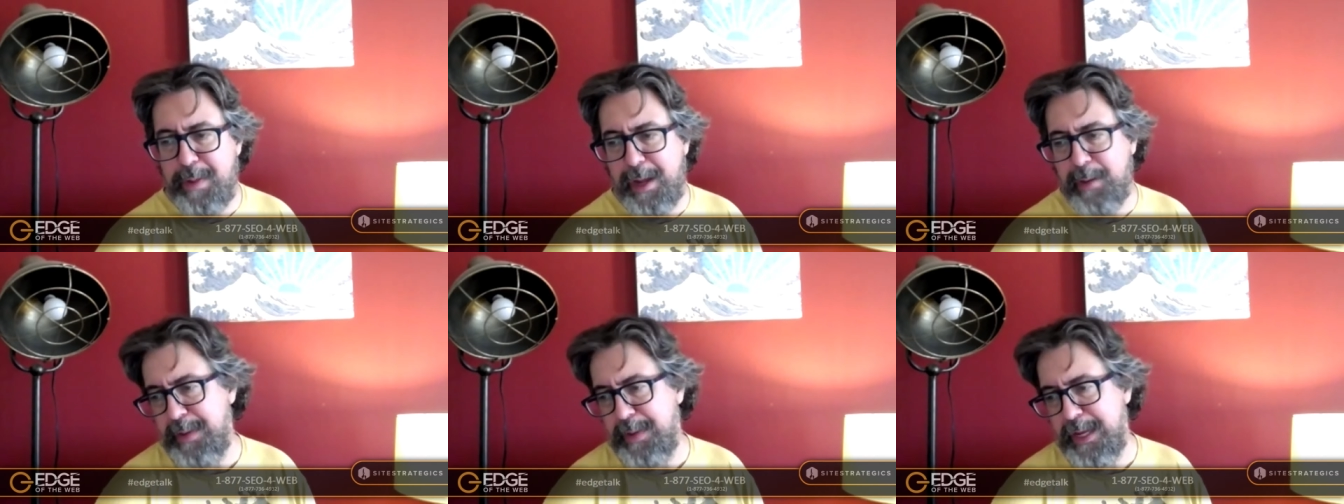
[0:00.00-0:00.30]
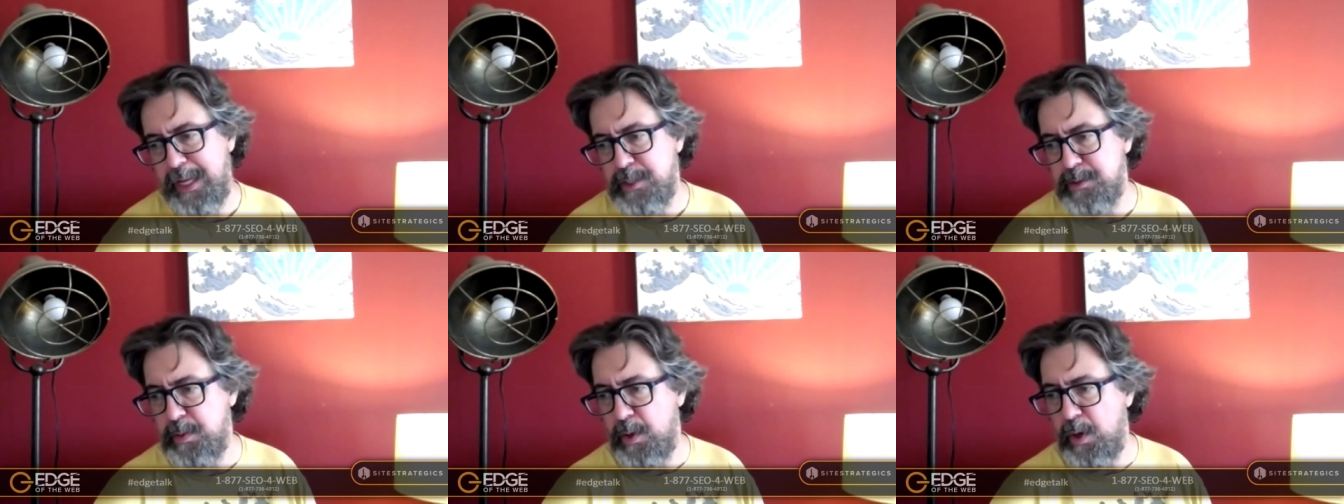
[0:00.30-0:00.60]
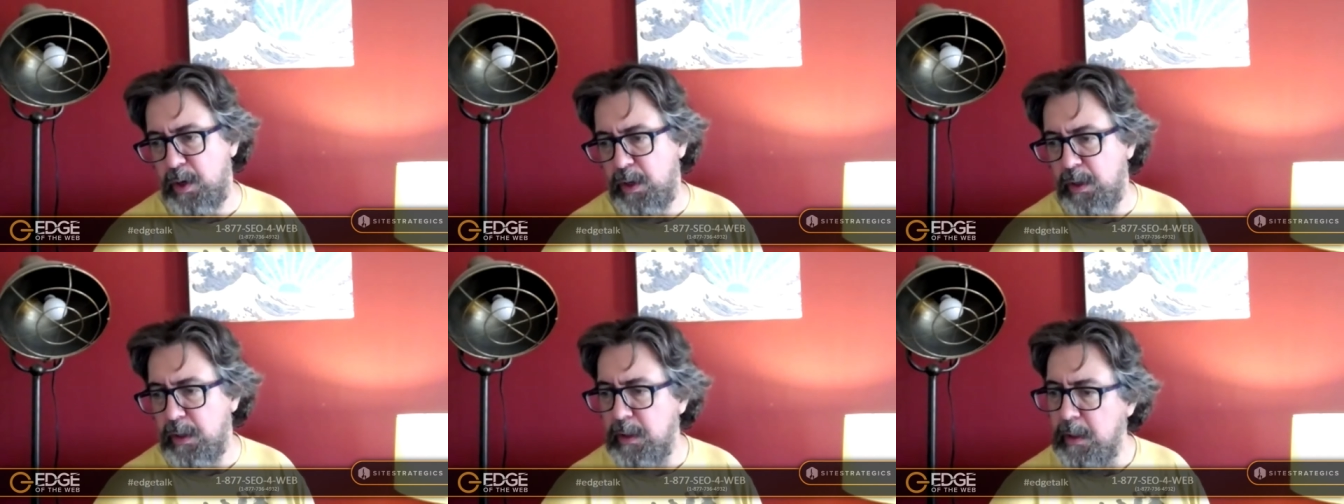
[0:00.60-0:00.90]
about
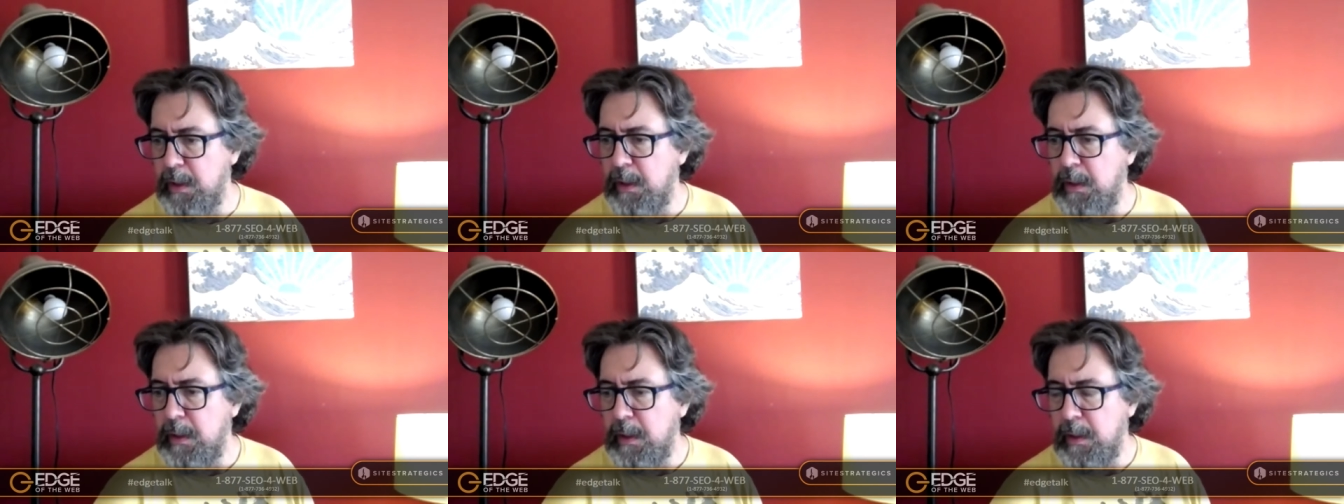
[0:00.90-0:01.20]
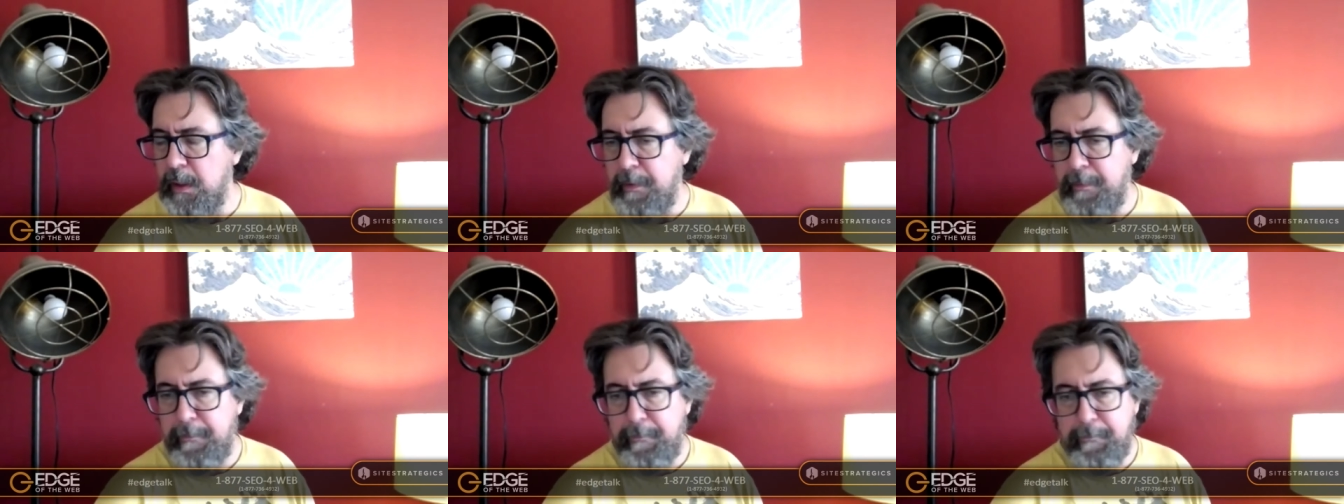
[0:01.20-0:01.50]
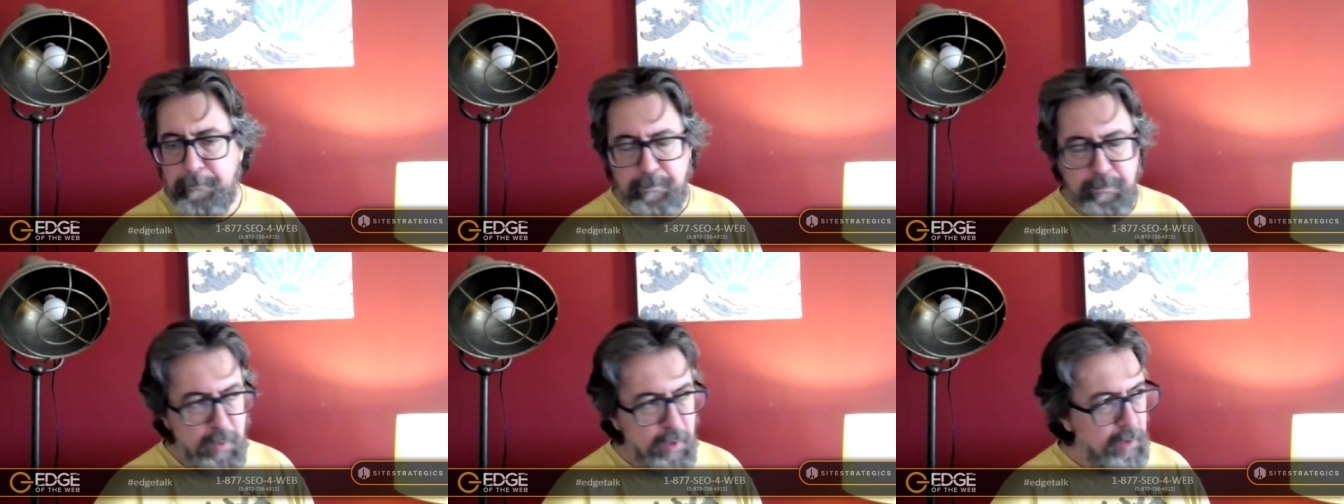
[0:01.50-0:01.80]
baseball. Mm-hmm.
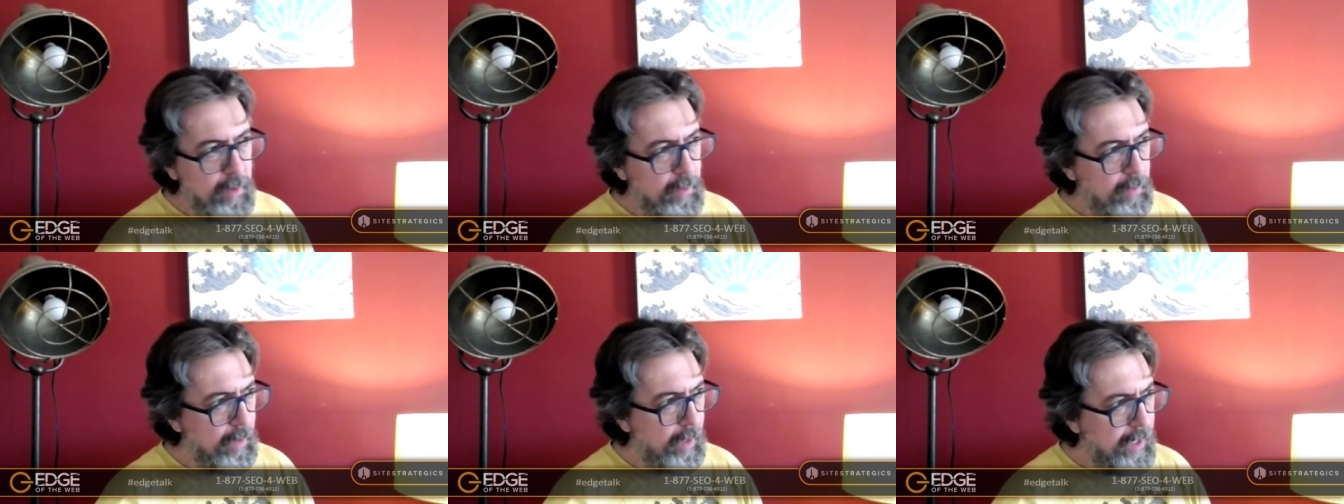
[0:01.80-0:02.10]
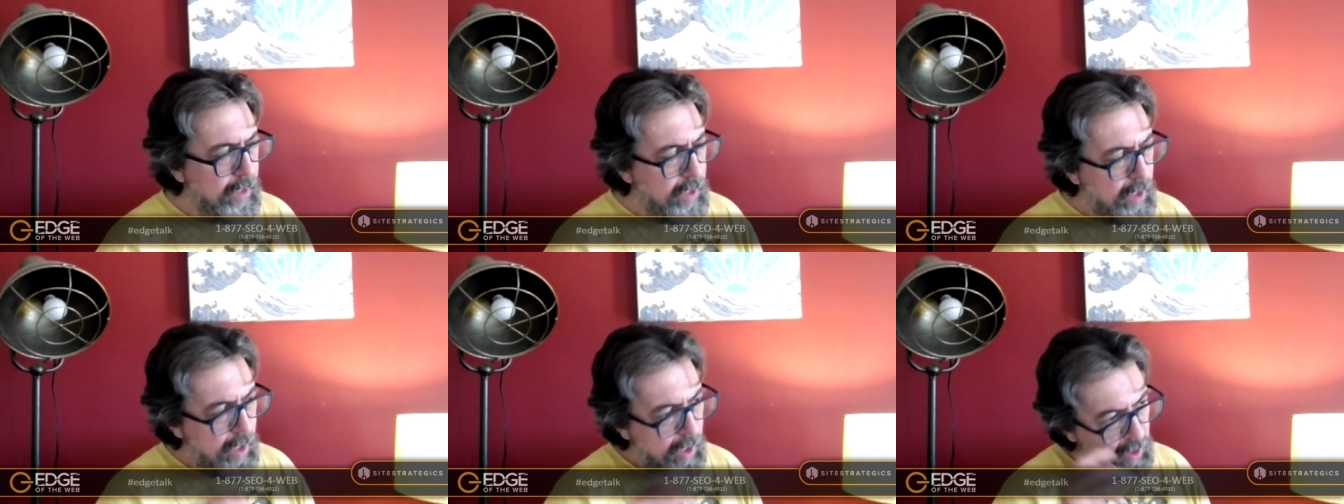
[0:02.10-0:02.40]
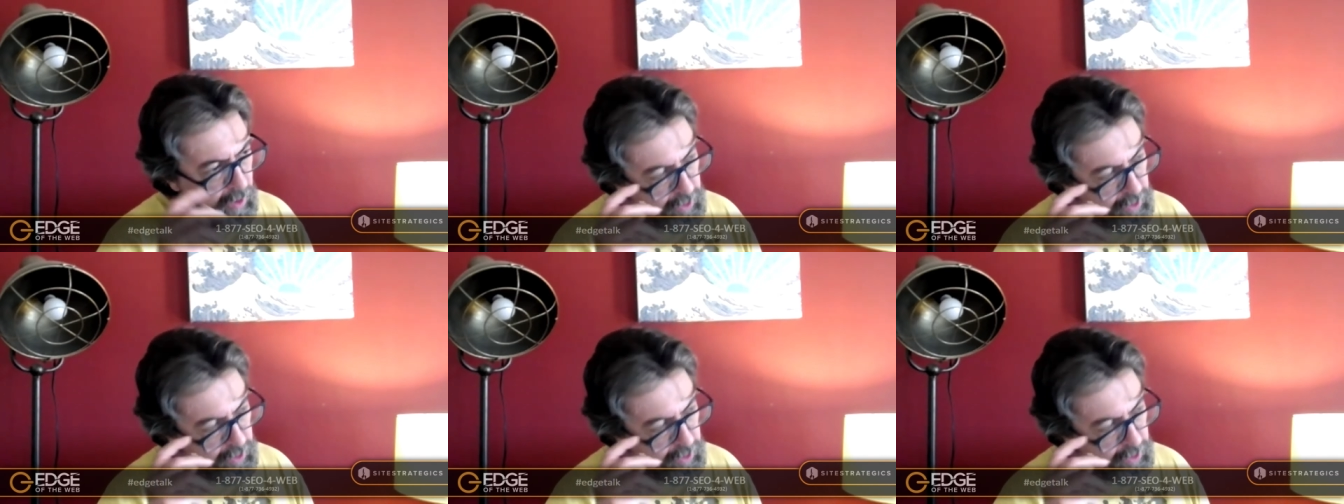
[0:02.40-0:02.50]
Right?